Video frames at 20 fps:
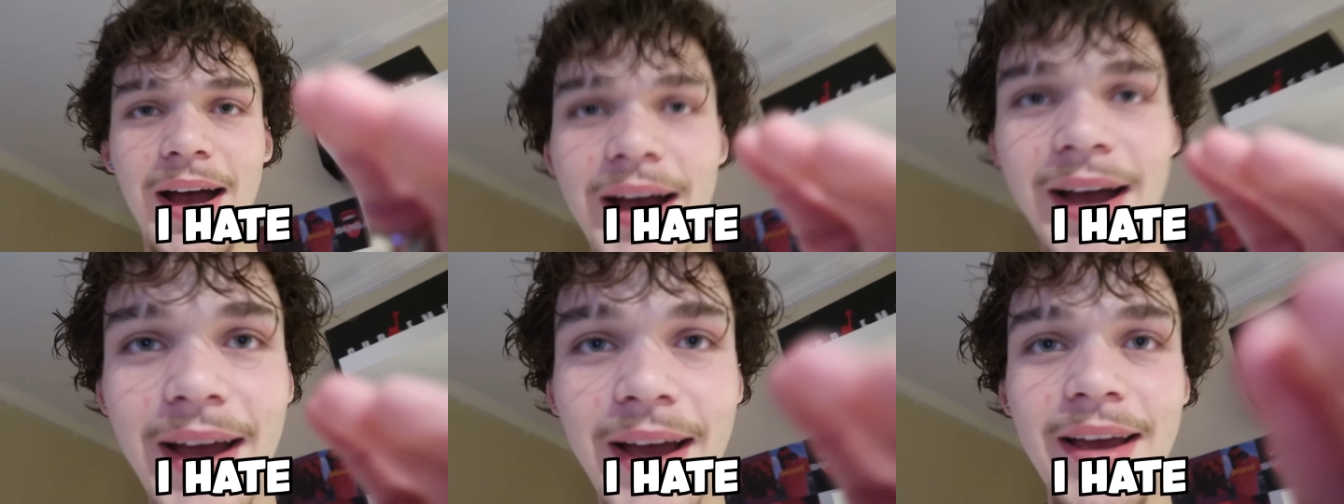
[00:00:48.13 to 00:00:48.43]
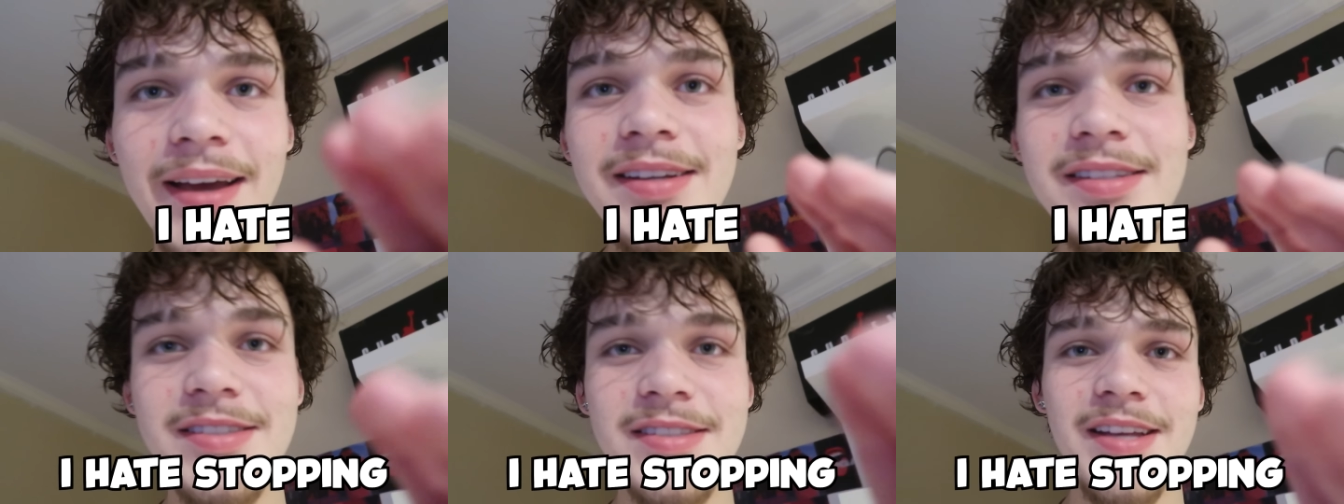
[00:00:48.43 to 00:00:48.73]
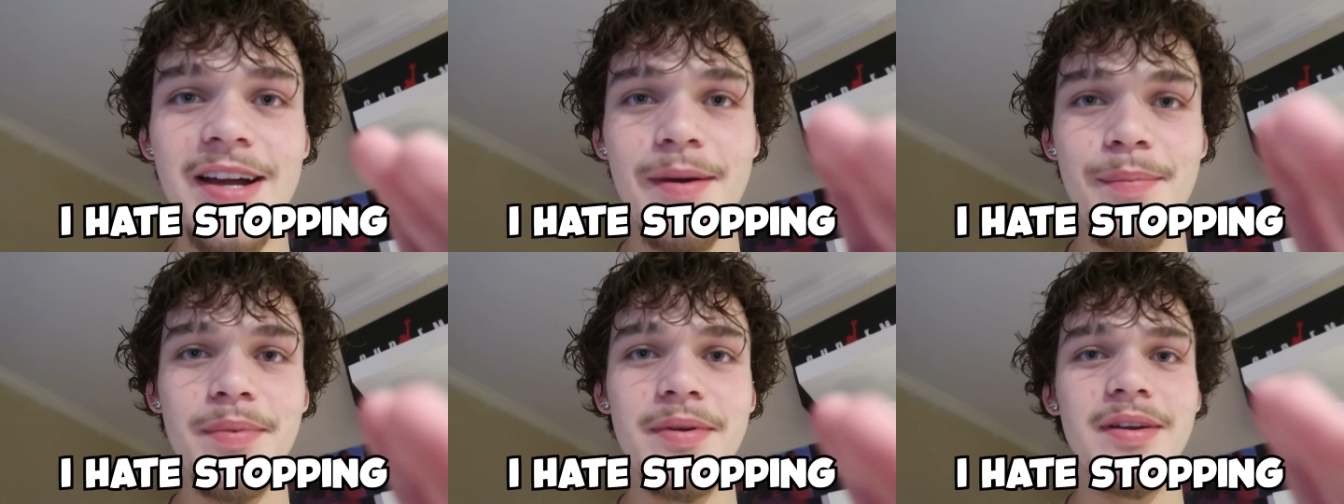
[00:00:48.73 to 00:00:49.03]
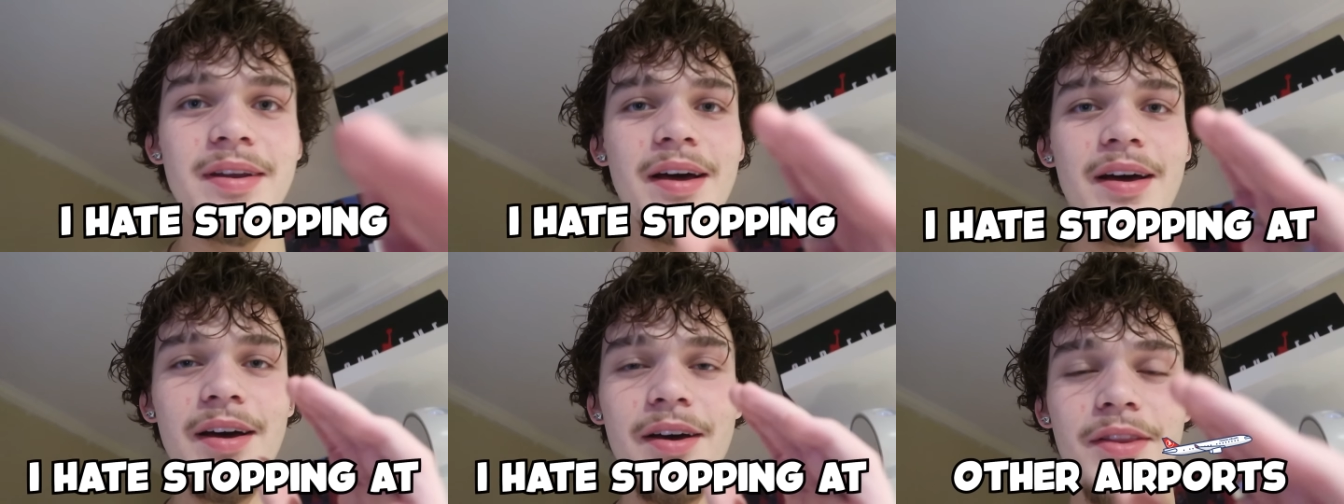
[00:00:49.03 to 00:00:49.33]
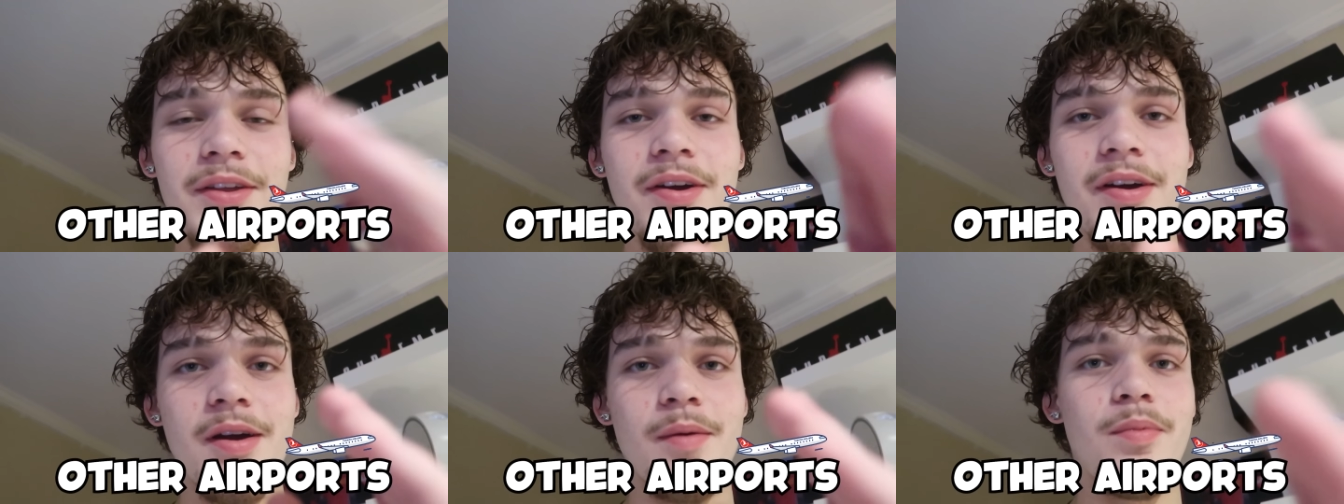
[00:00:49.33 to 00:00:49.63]
I hate stopping at
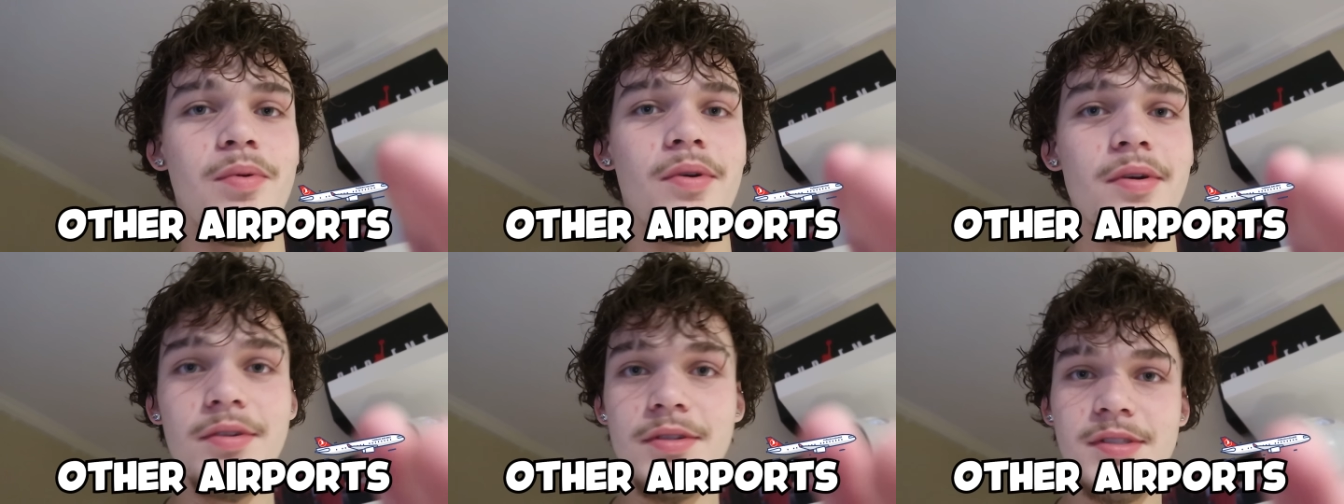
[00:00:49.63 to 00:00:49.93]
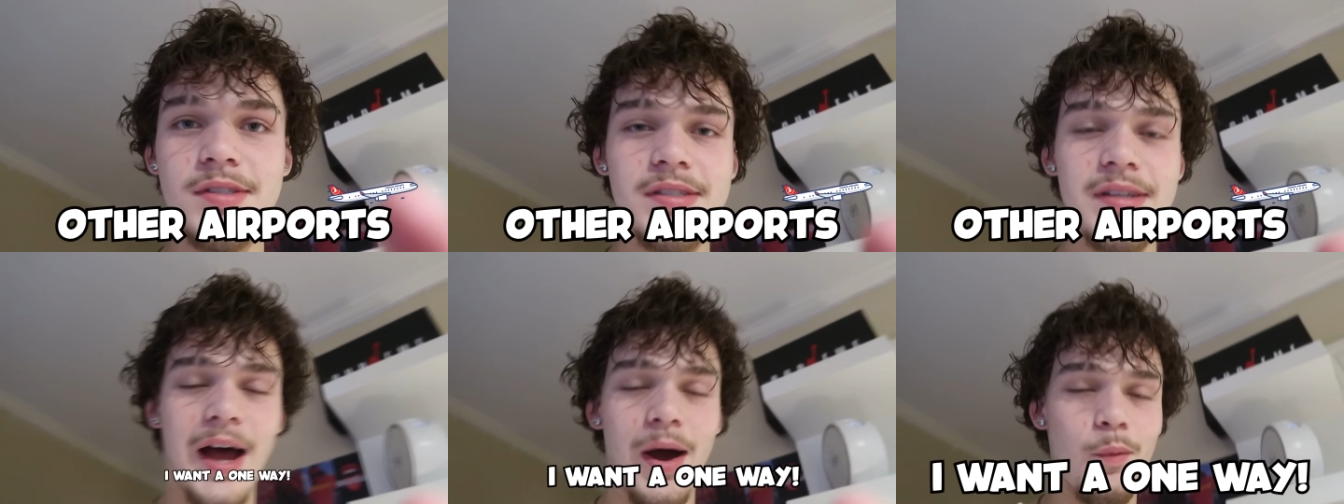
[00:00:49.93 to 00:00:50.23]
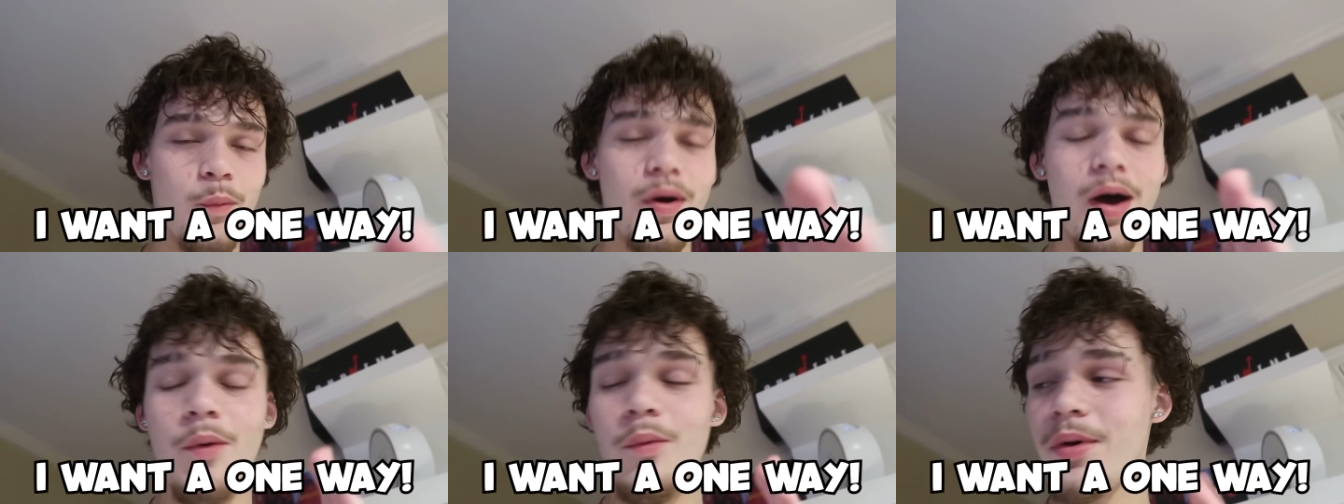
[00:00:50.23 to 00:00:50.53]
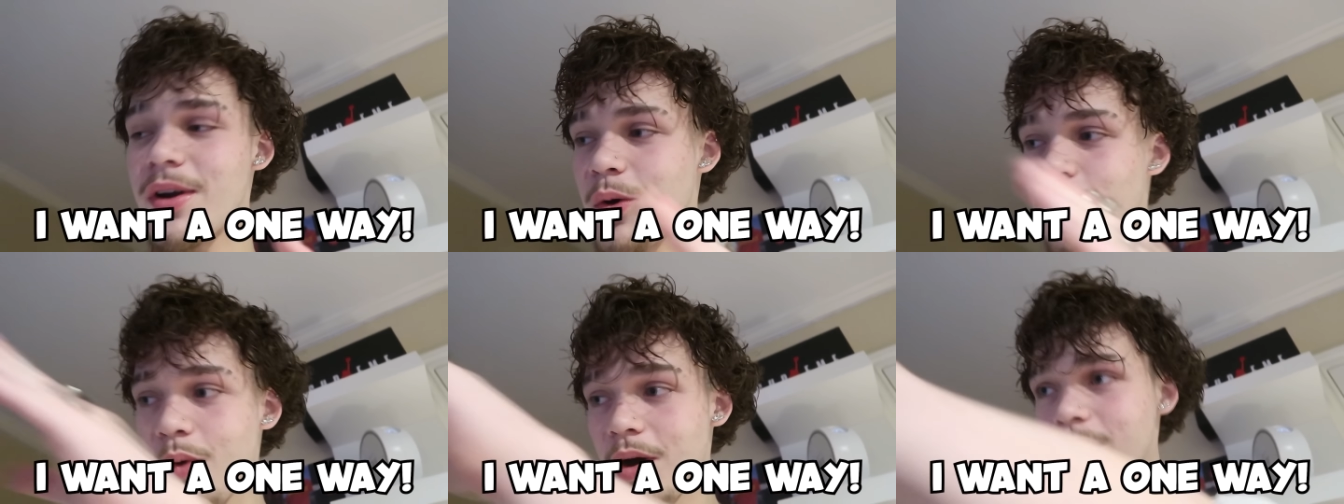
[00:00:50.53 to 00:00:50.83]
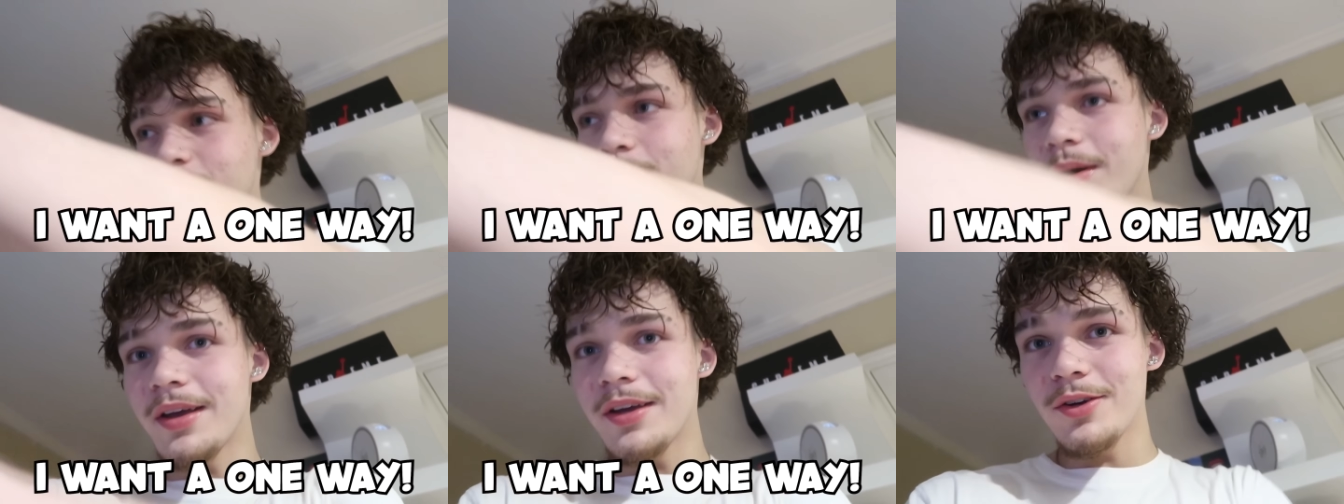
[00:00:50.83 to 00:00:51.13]
other airports. I want a
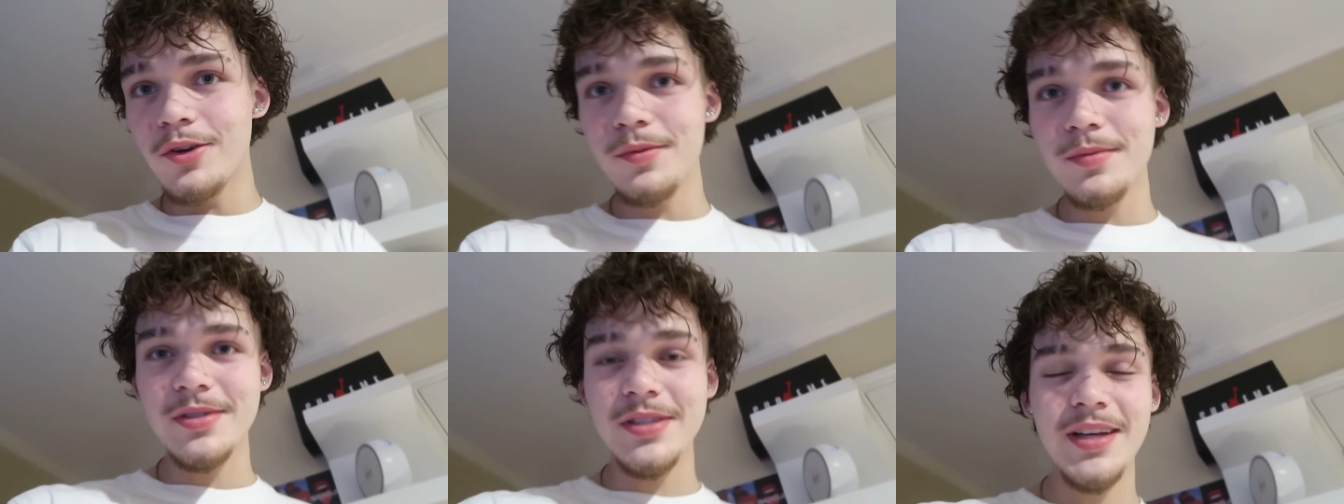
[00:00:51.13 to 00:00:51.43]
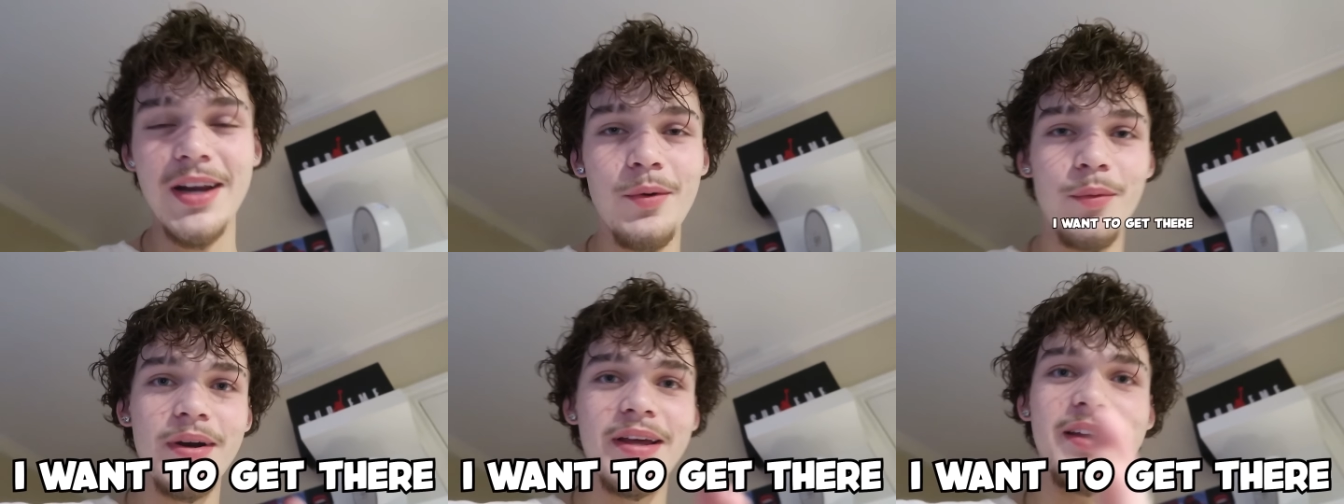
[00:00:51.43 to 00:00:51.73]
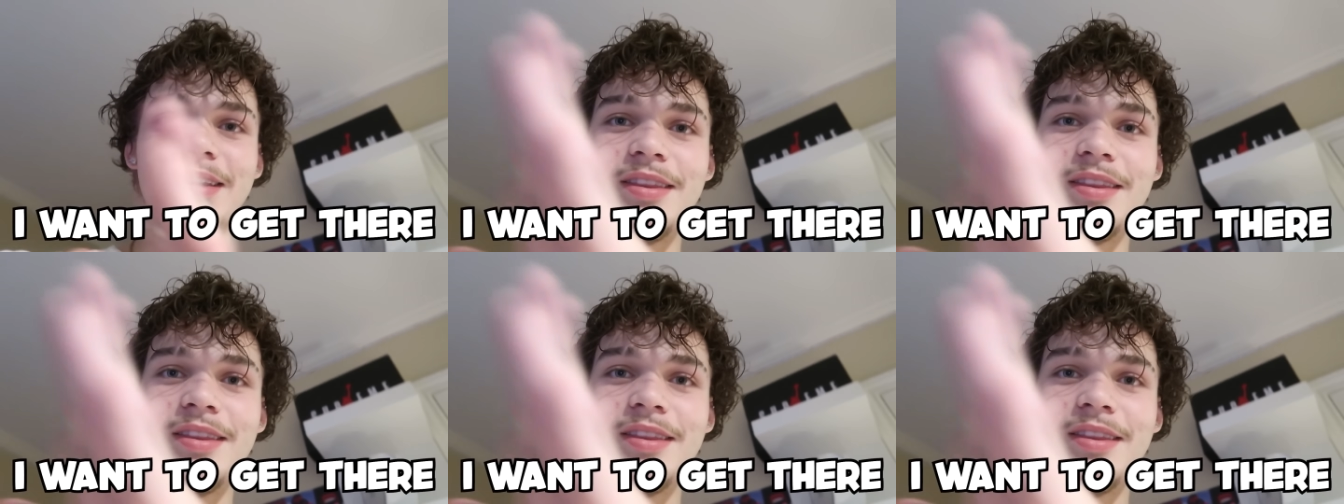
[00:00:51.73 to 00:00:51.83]
one-way, you know what I'm saying? I want to